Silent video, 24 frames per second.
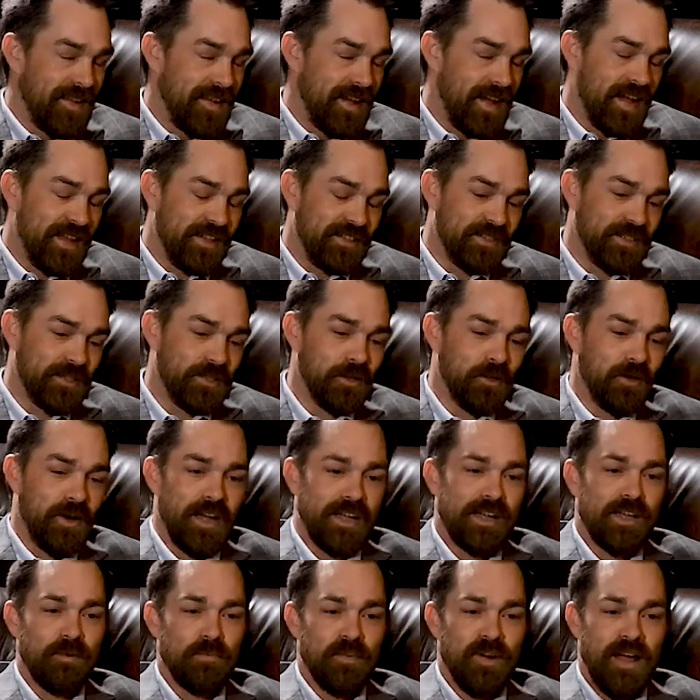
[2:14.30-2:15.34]
And 2,
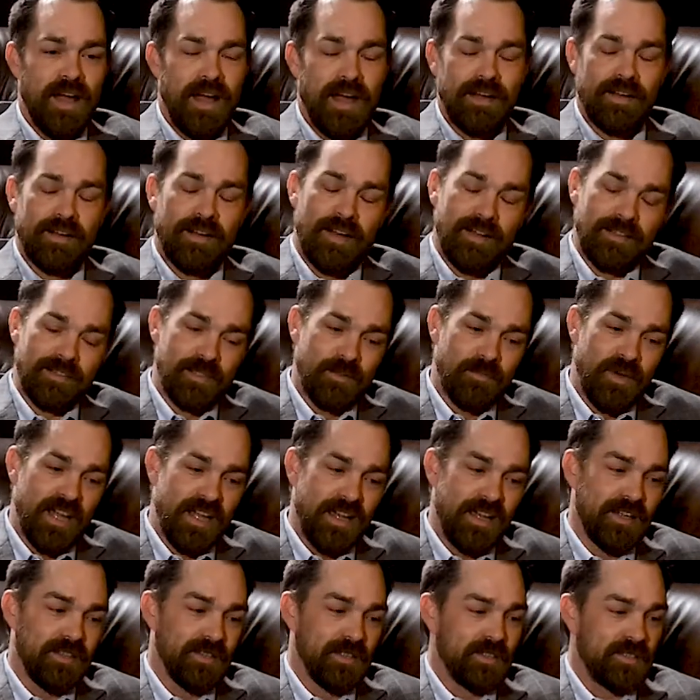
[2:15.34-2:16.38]
I can brag to my
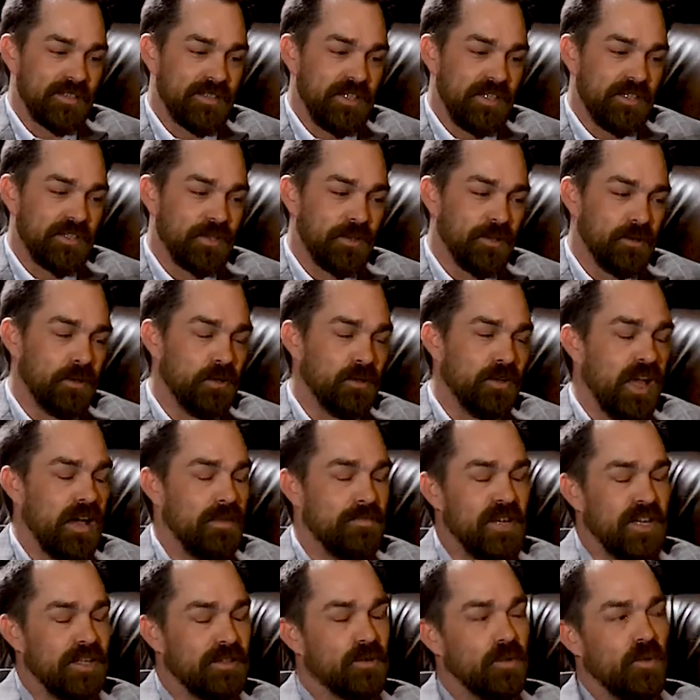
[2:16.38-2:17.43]
English teacher, who
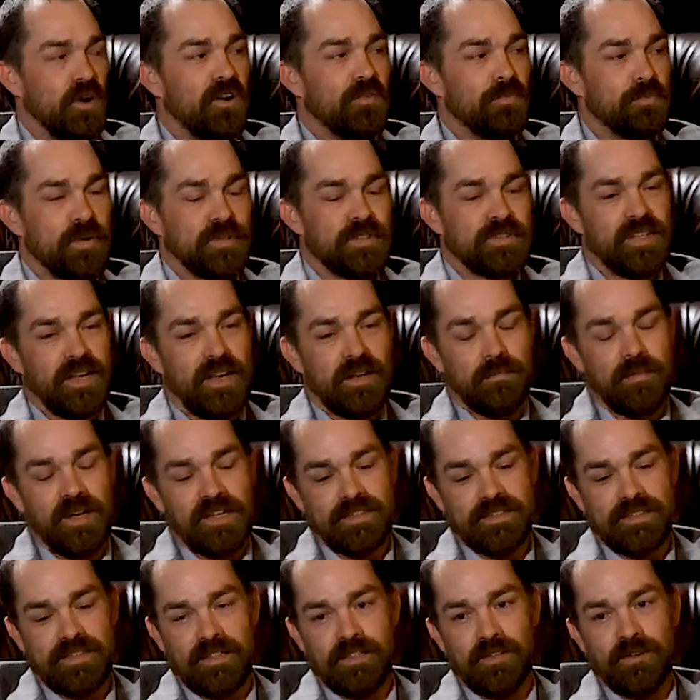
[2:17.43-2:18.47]
gave me a 12% in my
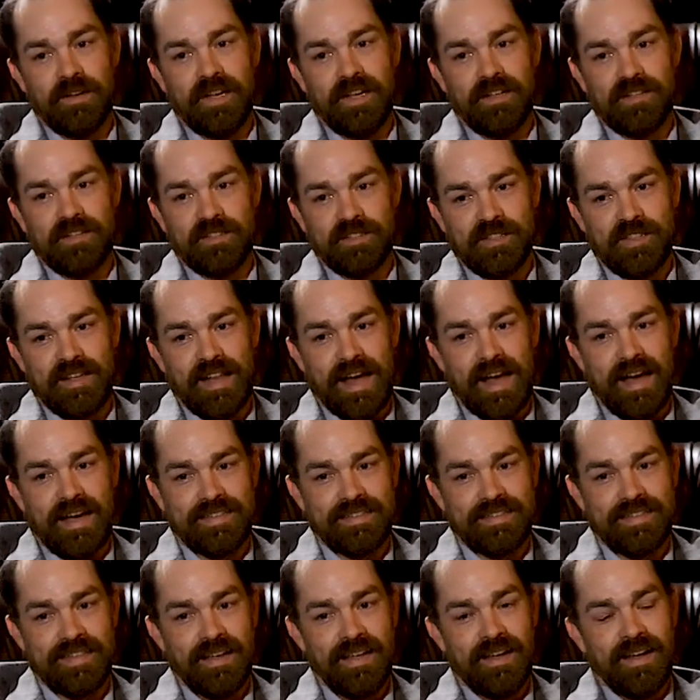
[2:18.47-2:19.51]
senior English
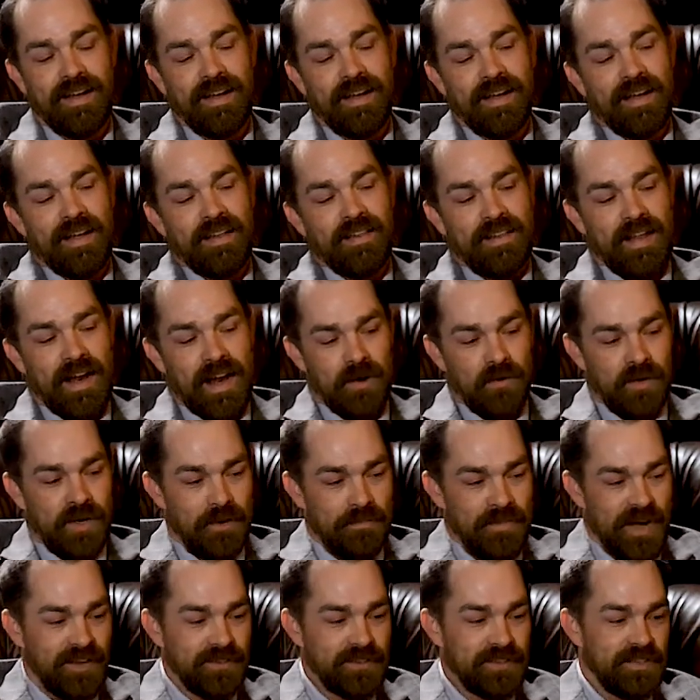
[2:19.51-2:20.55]
class, that I would
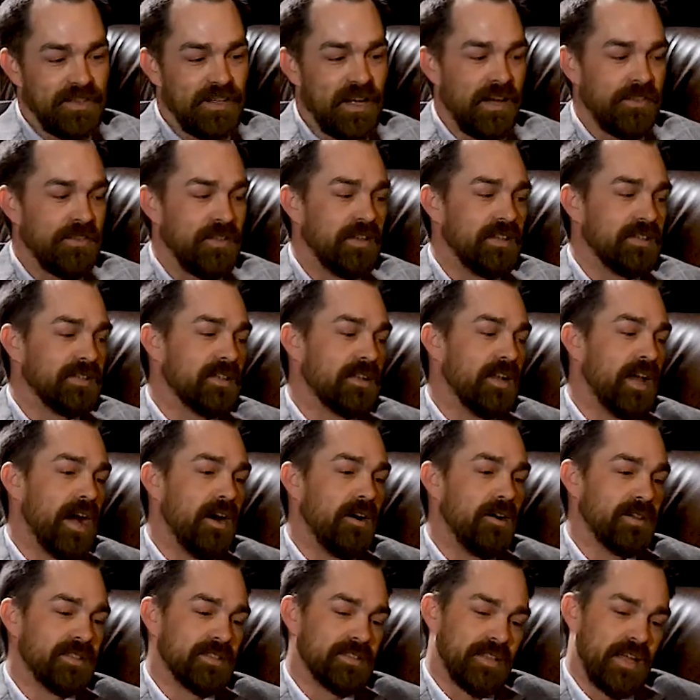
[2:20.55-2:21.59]
amount to nothing, to
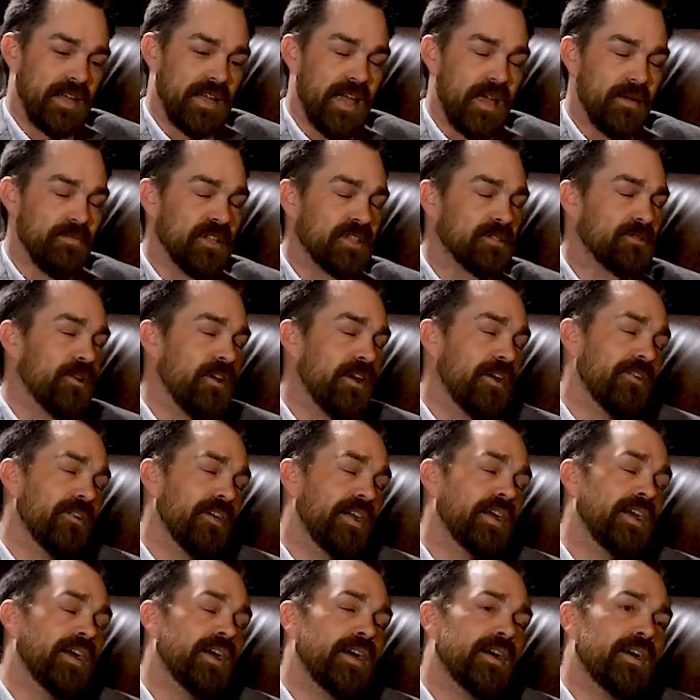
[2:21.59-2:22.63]
now it's like, hey, Miss
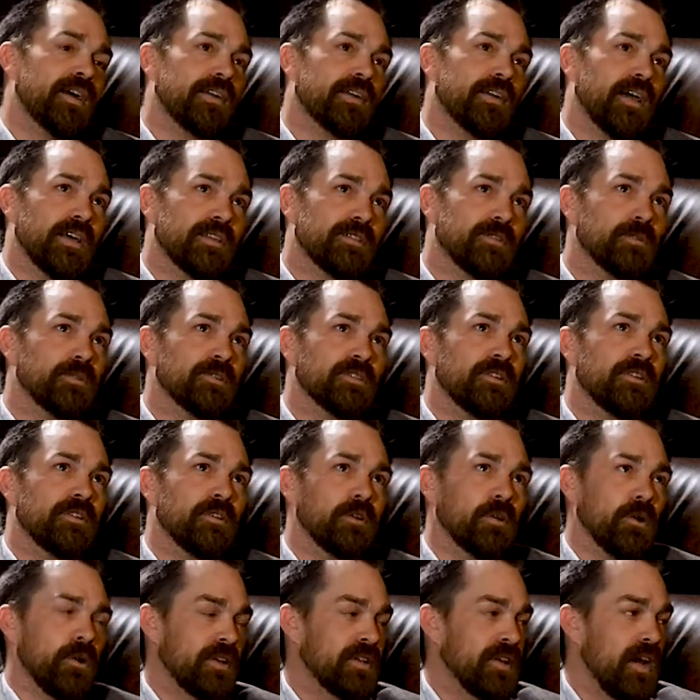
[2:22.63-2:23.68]
Gregory, guess who's a New
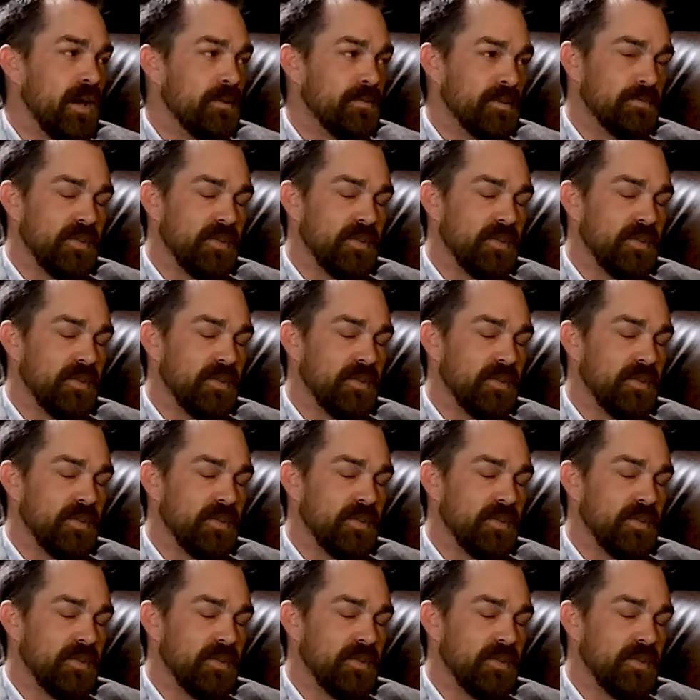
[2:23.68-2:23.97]
York Times